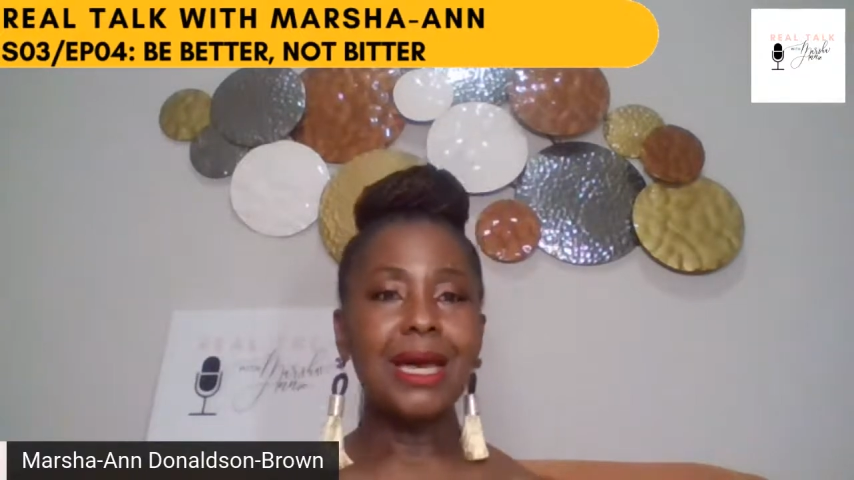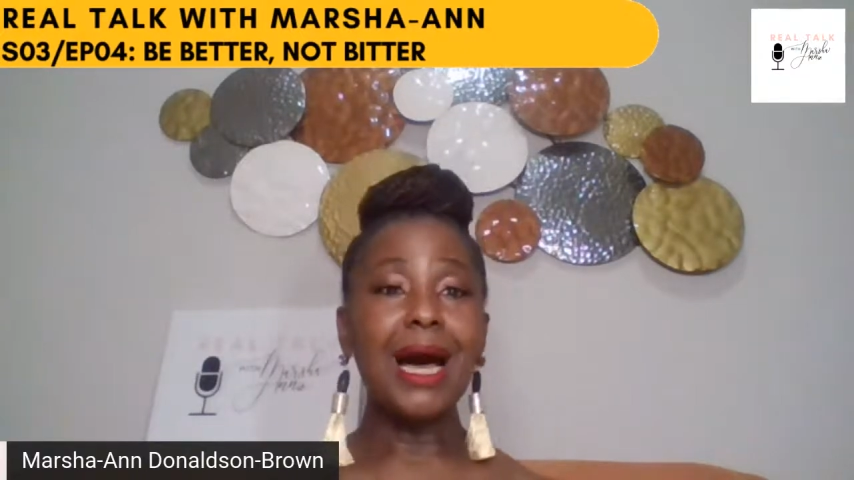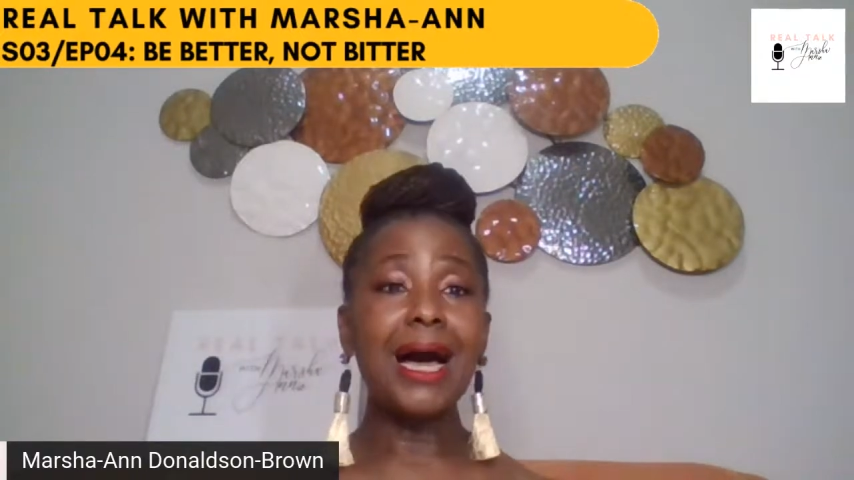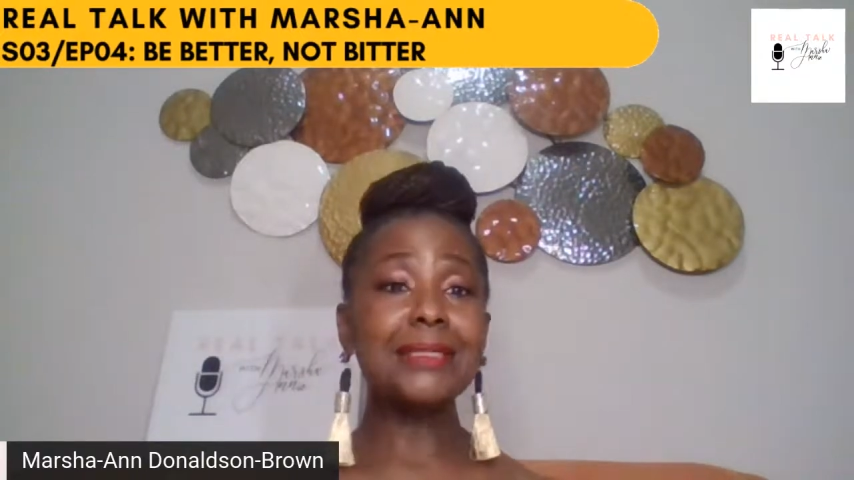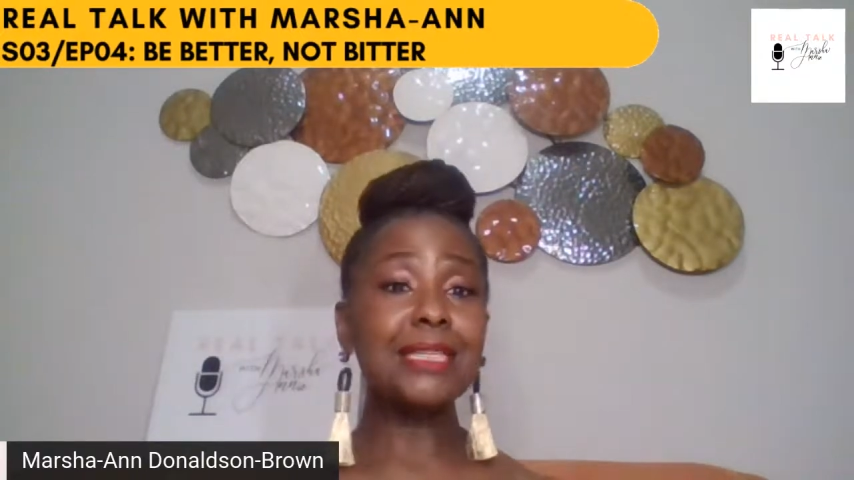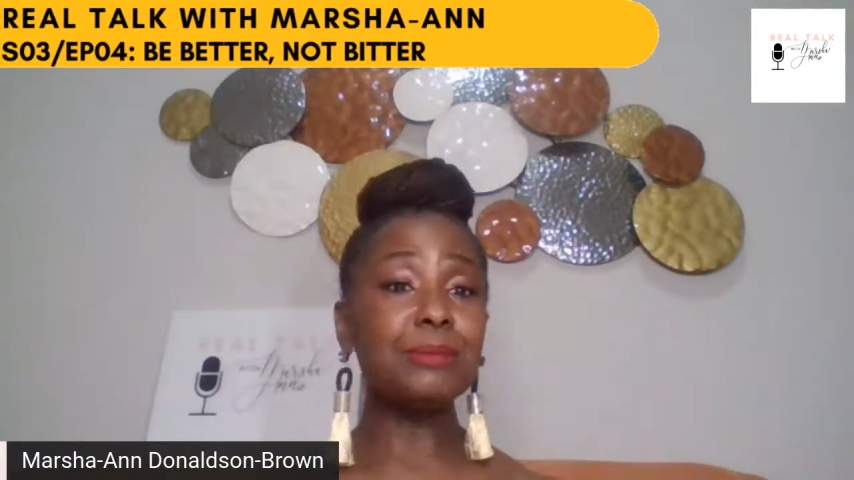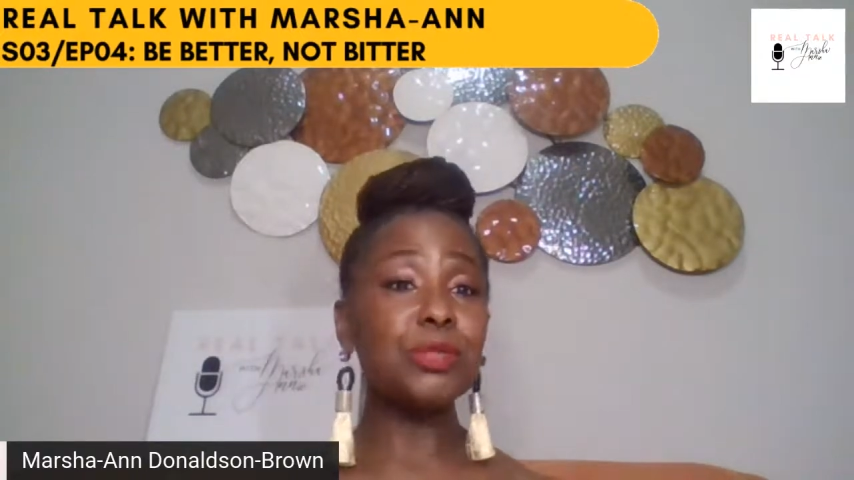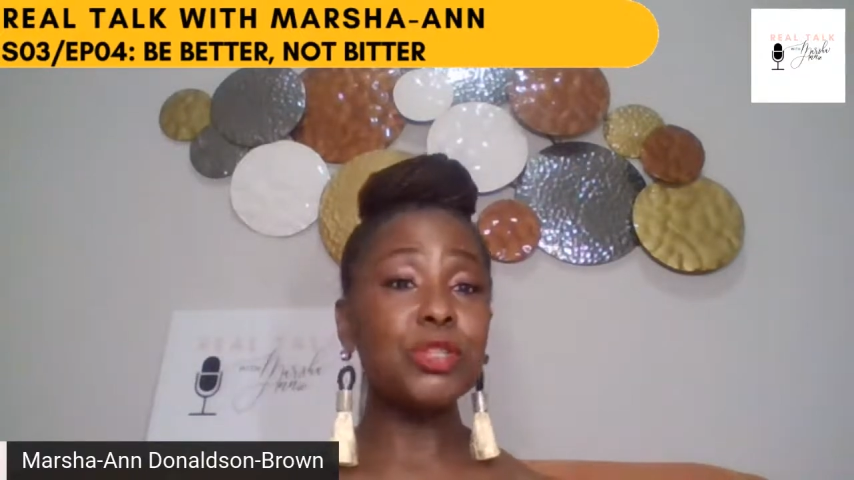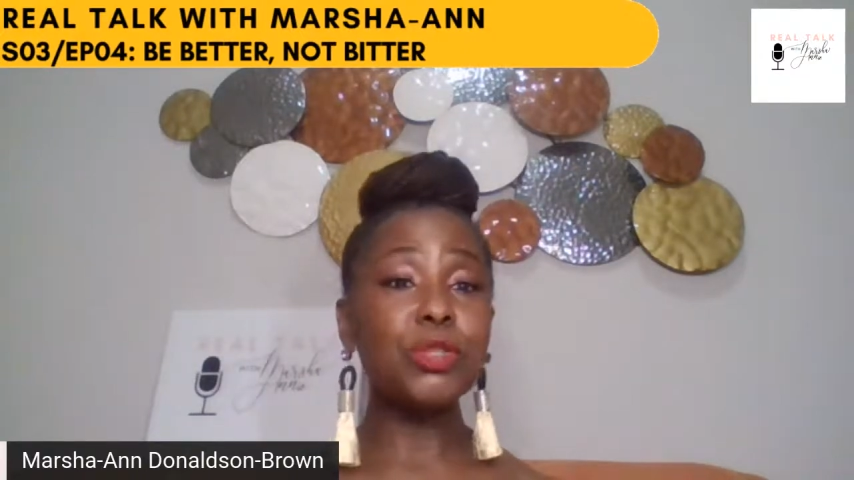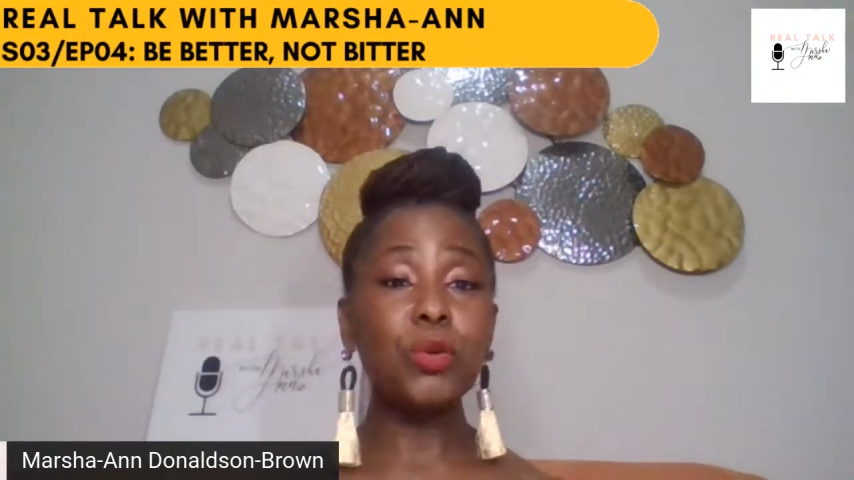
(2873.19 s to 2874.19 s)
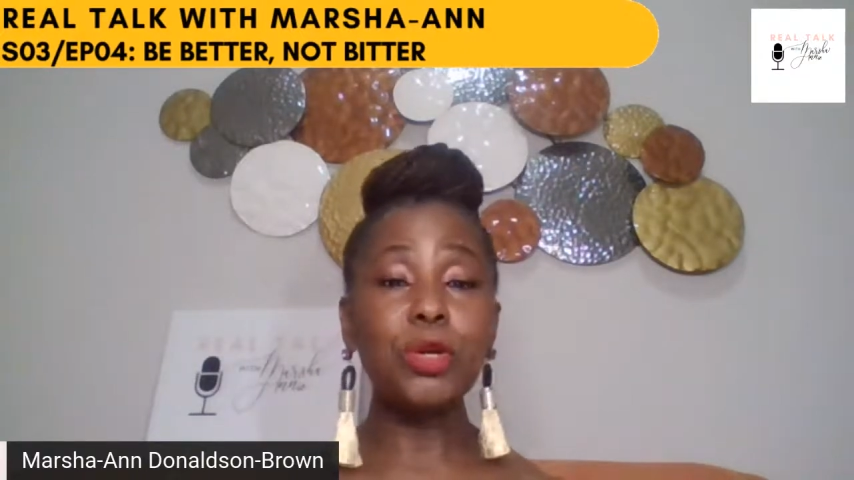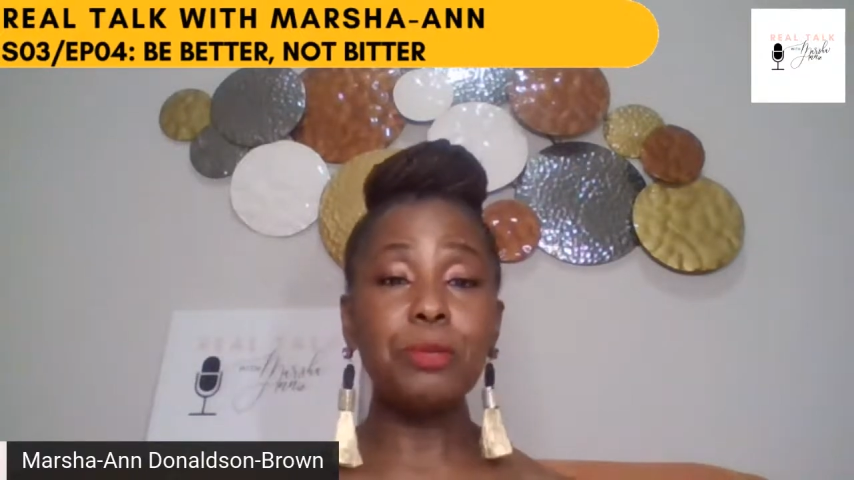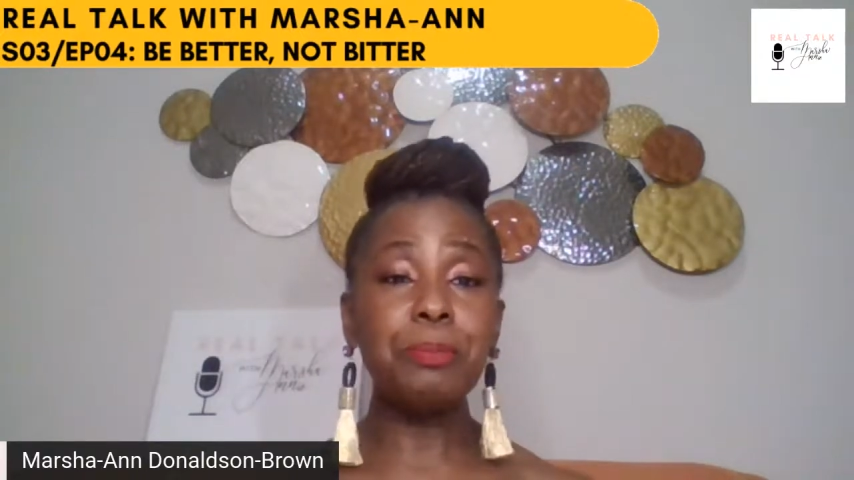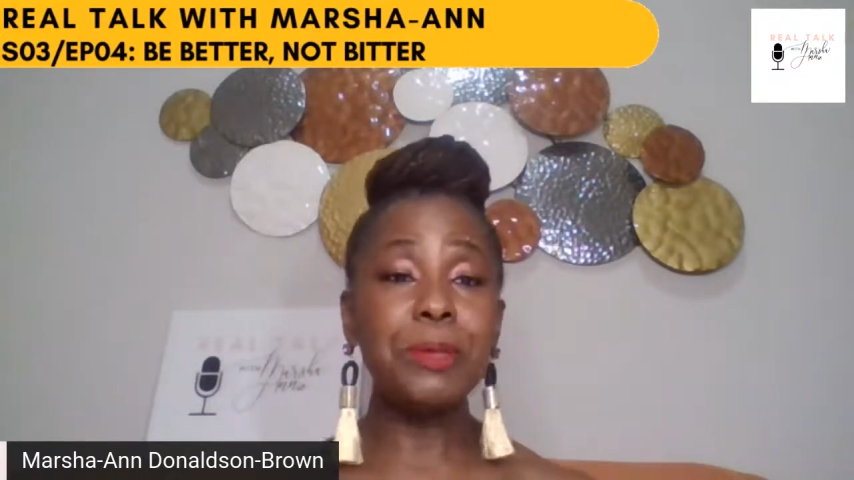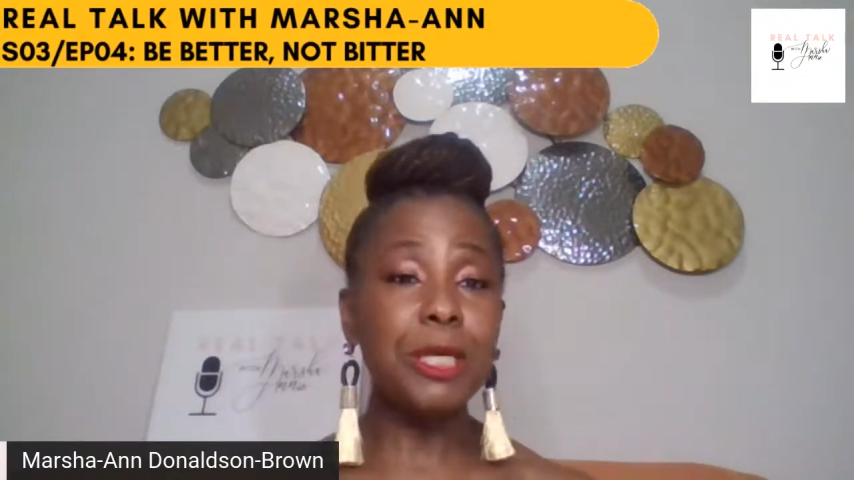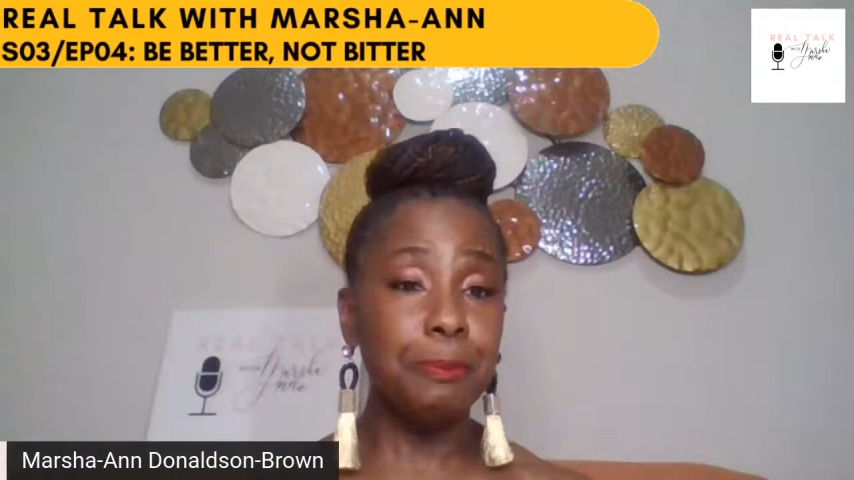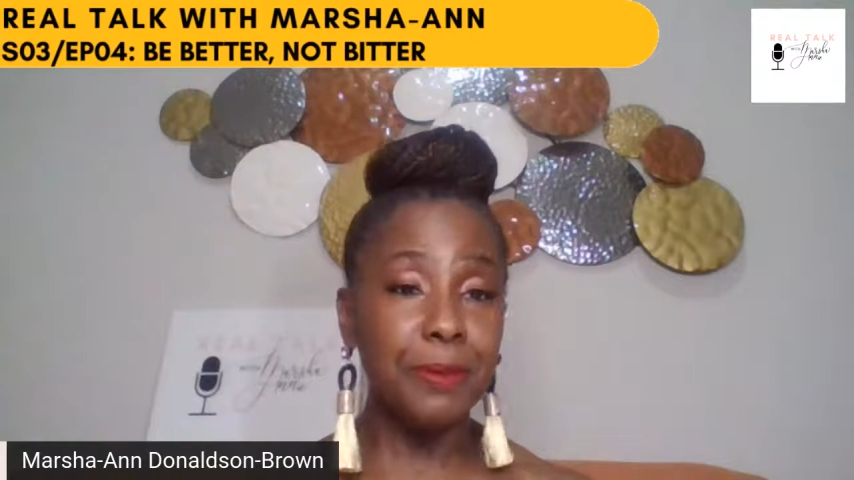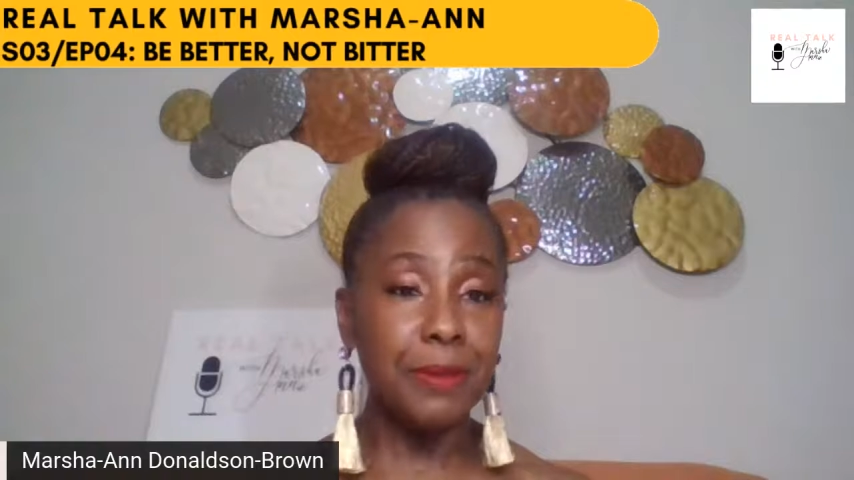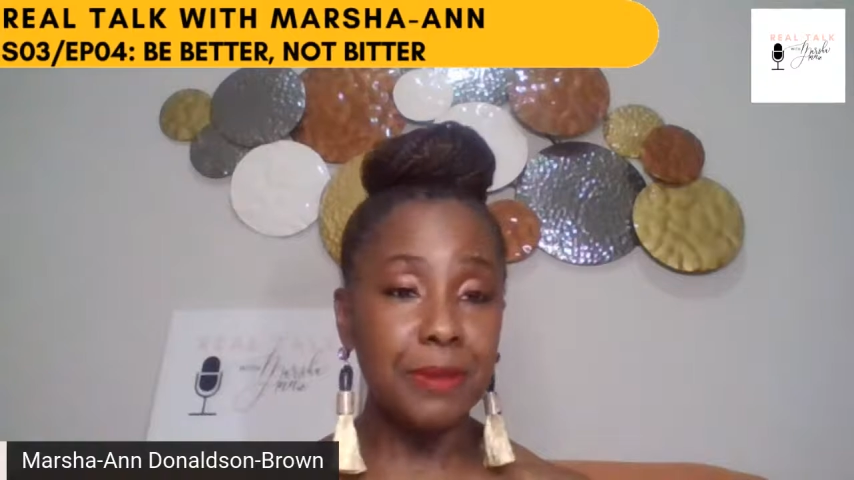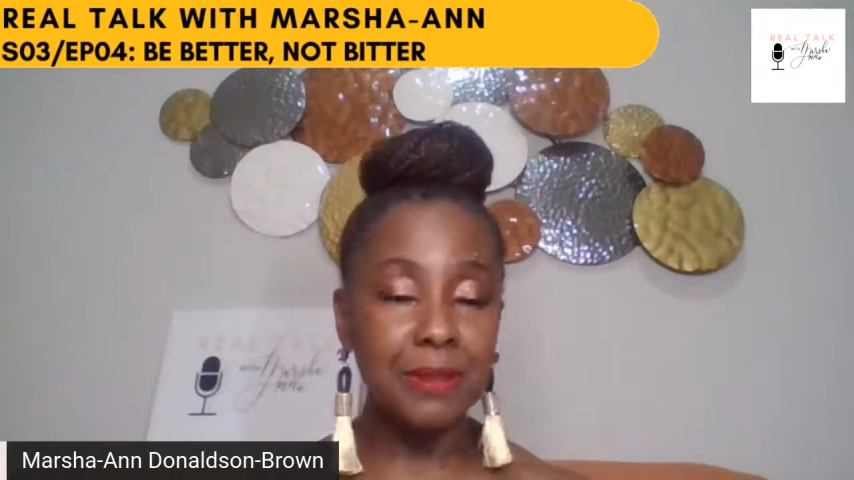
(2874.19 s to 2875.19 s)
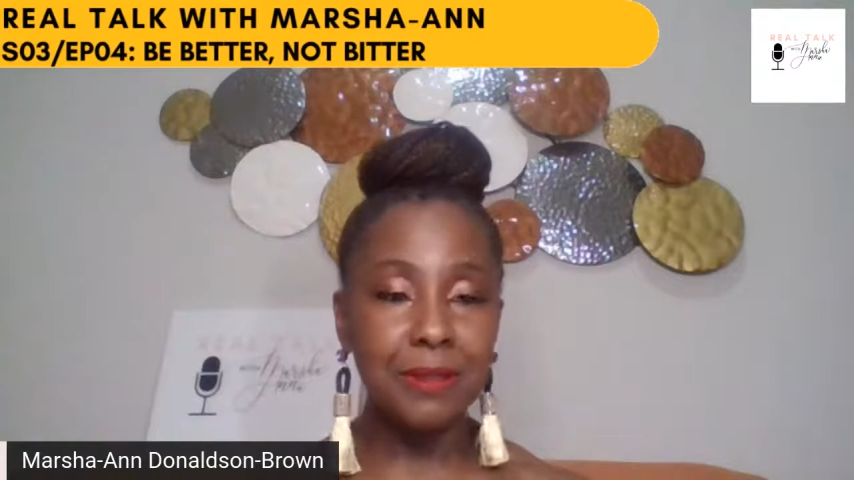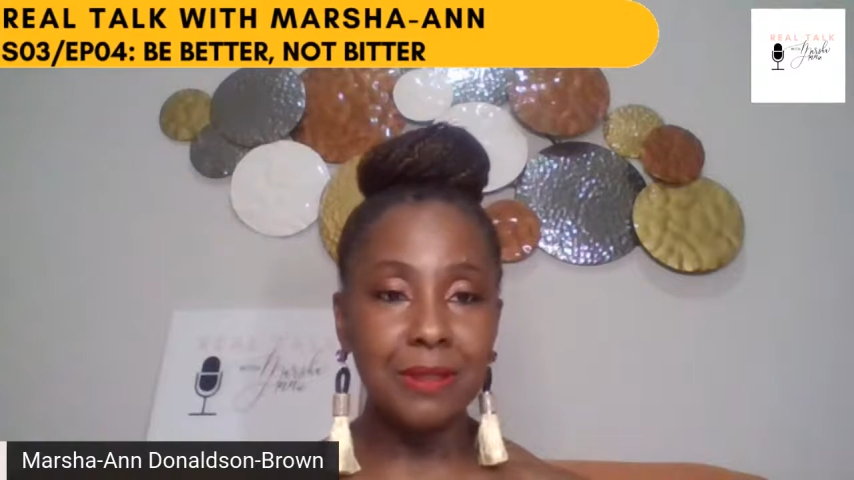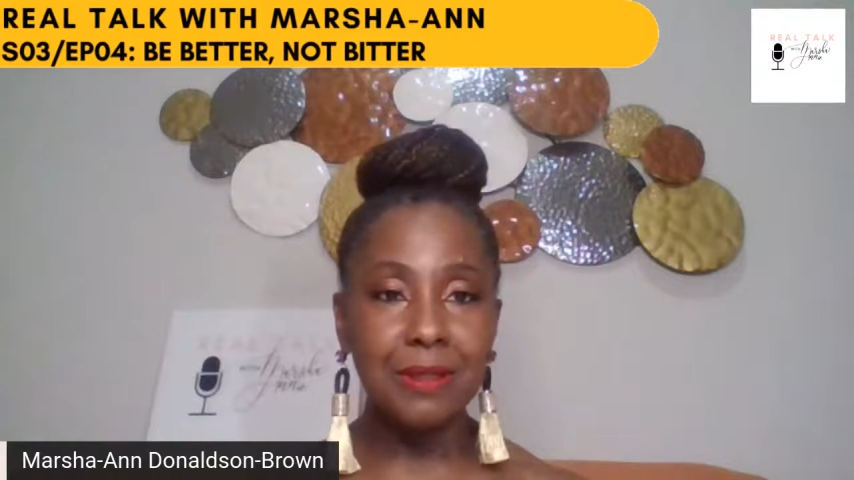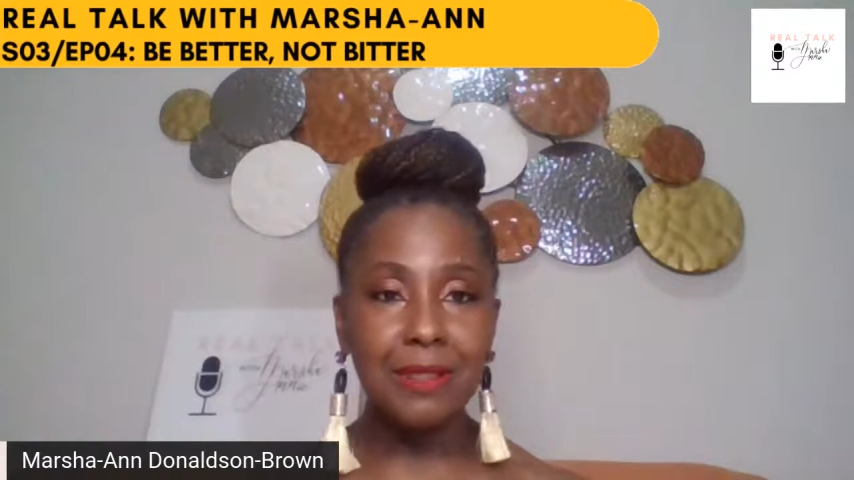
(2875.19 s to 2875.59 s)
Ask Him to show you the people